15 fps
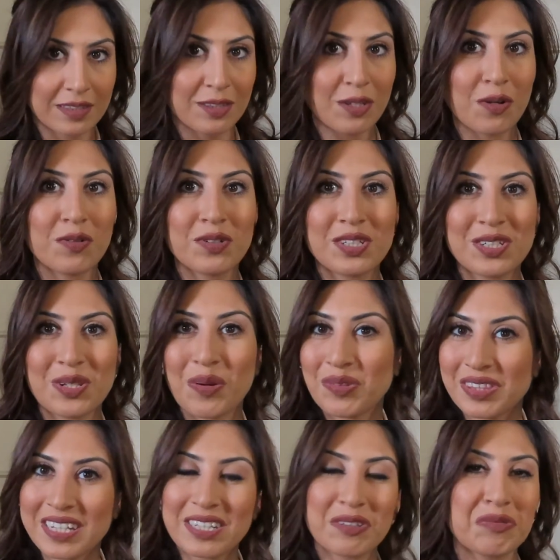
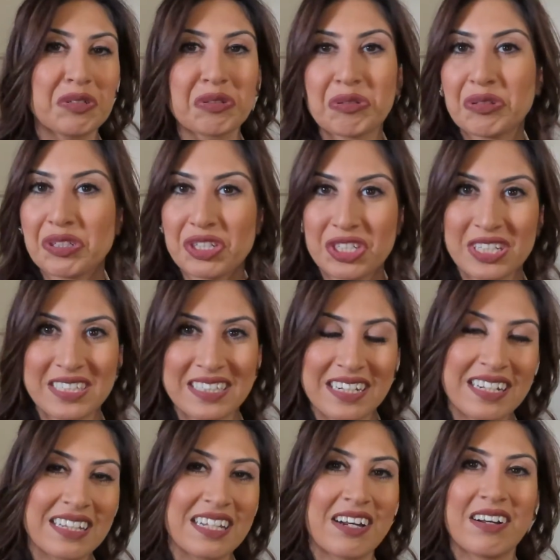don't think the recruiter is just
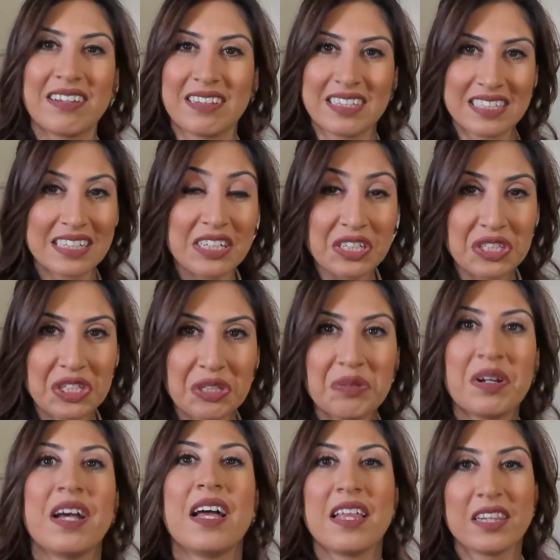sitting there and listening to
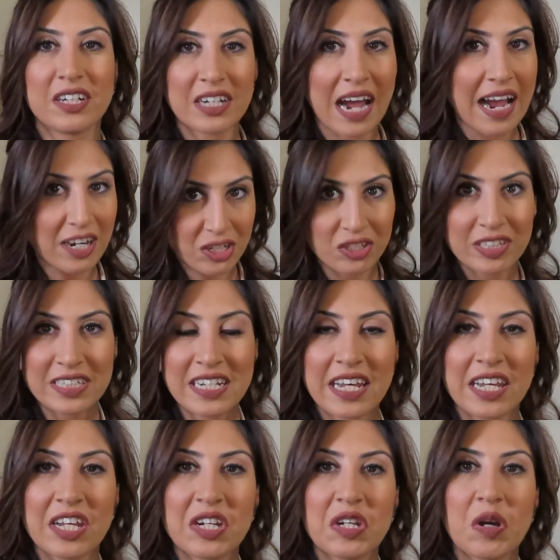you. They're actually
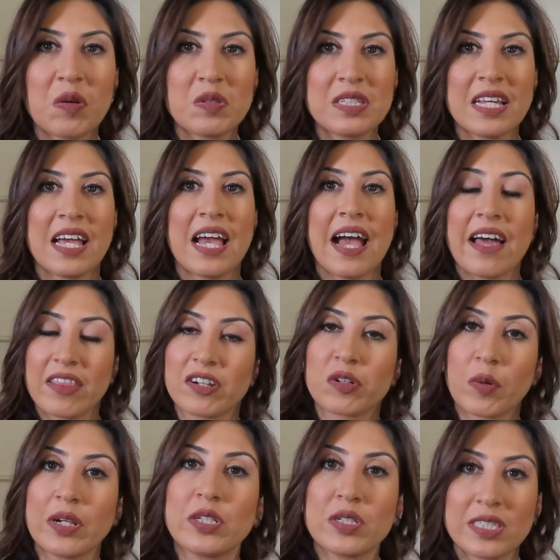taking notes, and they're
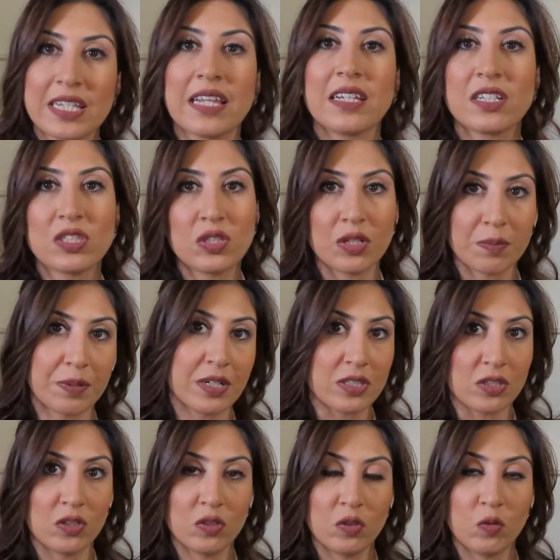going to send this to the
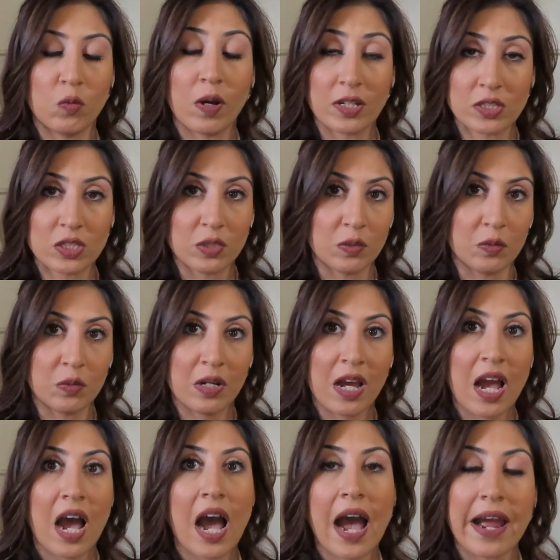person who wants to
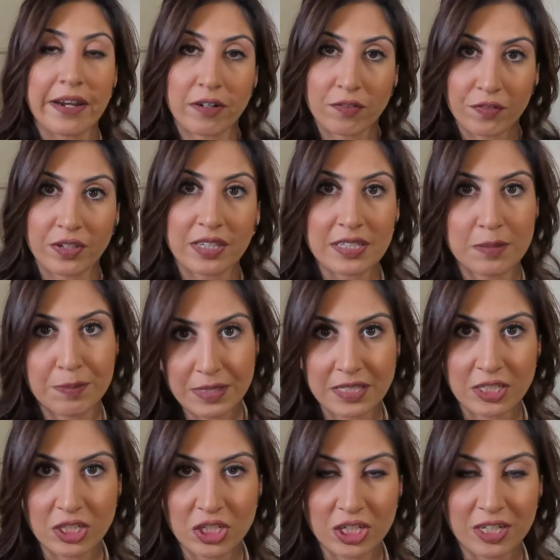hire for this
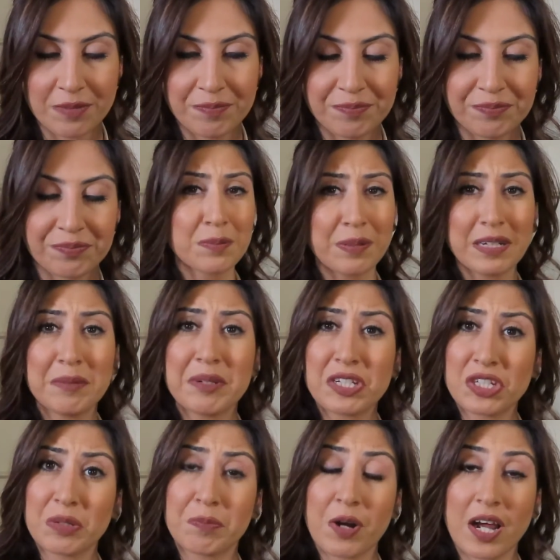position. That's pretty
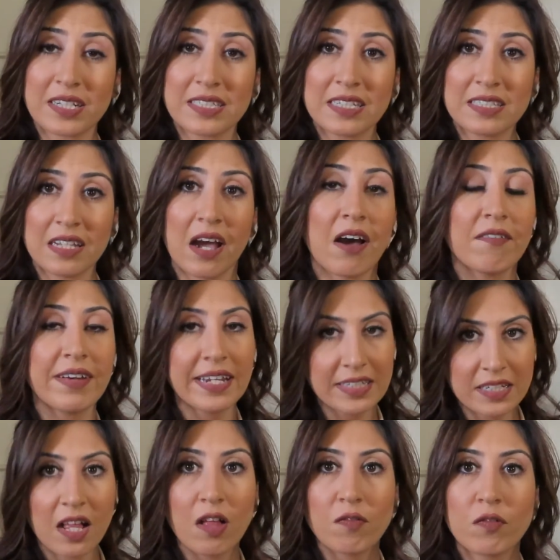much the process of a
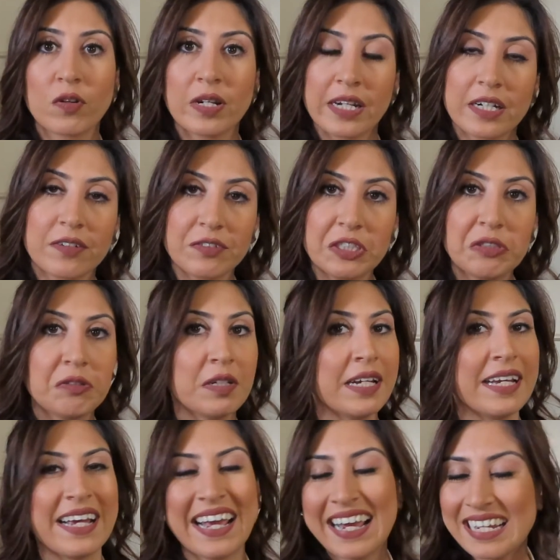telephone interview.
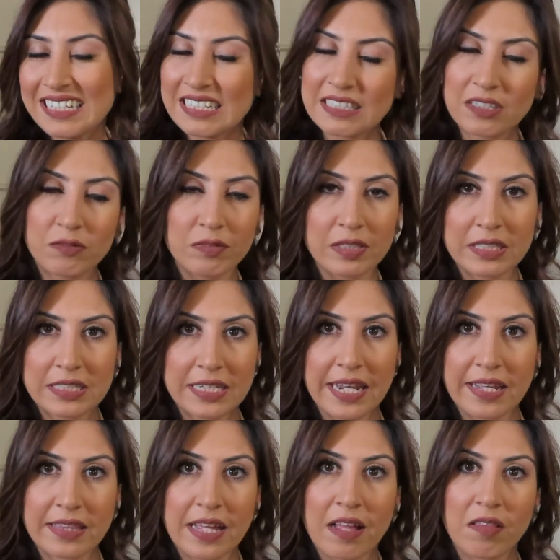It doesn't really
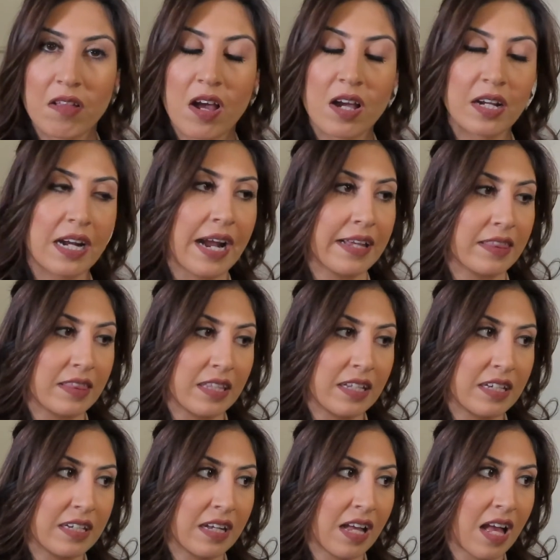take that long. I
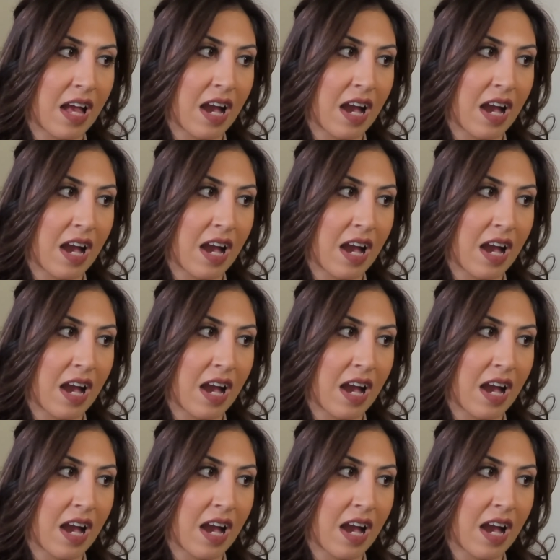think